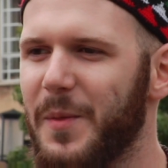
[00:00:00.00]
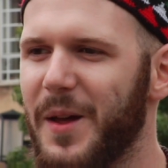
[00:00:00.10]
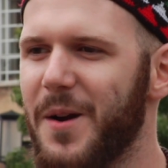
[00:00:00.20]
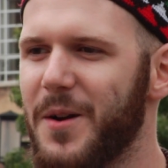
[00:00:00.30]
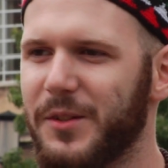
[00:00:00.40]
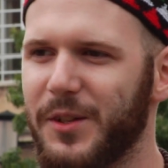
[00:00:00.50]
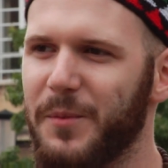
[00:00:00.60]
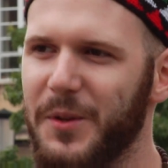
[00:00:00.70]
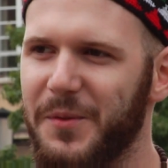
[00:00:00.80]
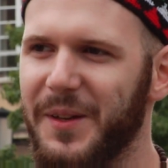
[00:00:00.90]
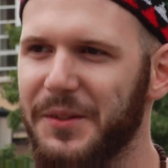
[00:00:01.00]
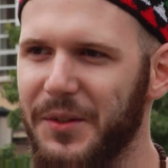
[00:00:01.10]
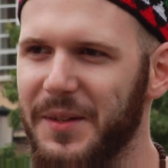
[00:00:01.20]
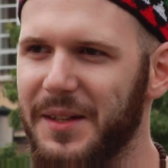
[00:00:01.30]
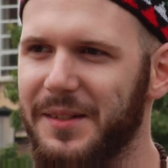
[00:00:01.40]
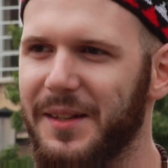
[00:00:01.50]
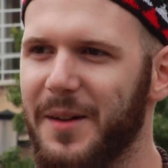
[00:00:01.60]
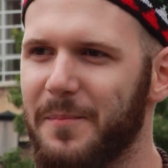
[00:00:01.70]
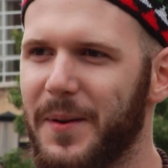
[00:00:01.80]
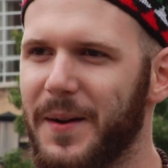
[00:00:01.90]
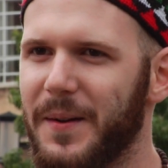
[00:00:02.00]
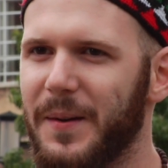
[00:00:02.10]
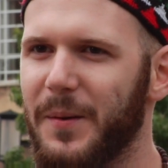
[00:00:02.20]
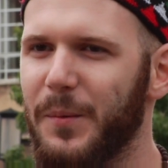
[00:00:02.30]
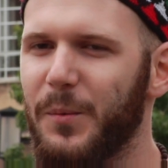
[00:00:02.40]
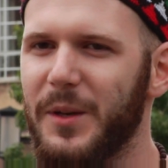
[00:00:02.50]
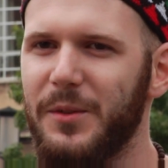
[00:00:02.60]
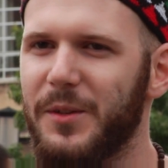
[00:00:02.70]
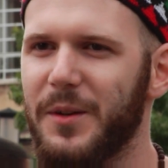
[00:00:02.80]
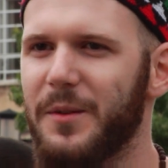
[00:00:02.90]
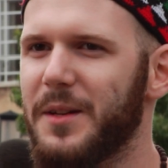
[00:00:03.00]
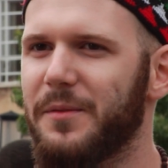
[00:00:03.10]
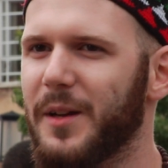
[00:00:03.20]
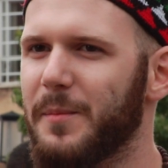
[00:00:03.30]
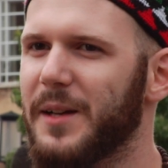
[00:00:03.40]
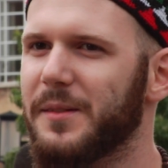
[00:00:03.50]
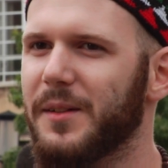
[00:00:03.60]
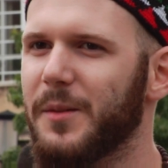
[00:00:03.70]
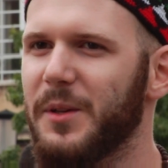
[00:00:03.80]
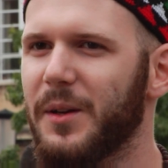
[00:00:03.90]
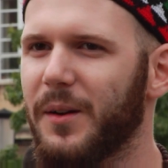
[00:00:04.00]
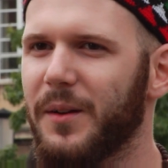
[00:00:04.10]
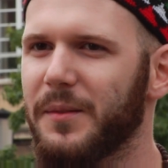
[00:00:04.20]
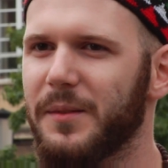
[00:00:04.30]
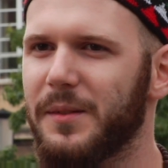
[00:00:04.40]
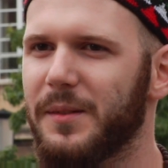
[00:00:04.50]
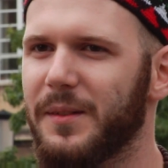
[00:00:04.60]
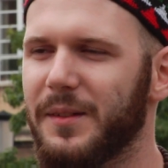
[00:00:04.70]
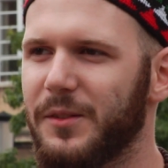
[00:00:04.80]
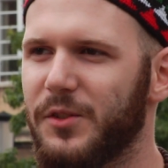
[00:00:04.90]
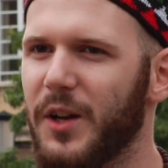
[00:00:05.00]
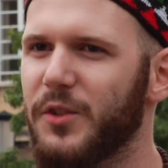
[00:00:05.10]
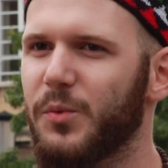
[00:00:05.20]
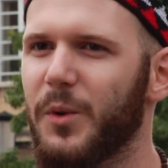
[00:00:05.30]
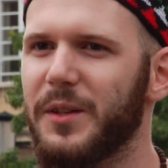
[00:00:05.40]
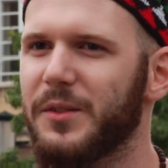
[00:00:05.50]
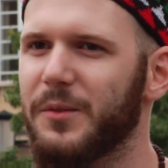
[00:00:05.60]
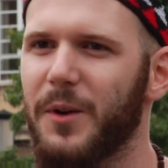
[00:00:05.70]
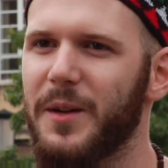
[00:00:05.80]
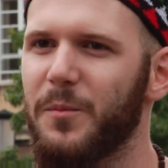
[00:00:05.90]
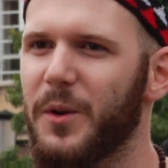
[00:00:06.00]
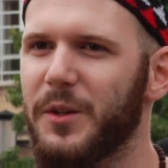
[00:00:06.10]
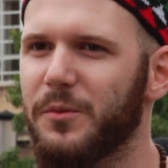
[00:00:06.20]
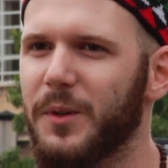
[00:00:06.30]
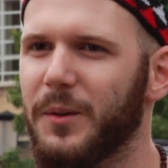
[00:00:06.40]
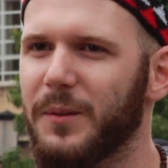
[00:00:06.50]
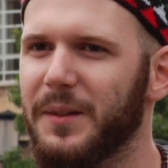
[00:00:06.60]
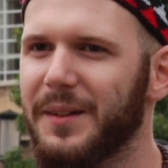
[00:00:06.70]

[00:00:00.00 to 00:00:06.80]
There are some good things on the internet, but when you don't know anything about Islam, you can't judge what is right and what is wrong.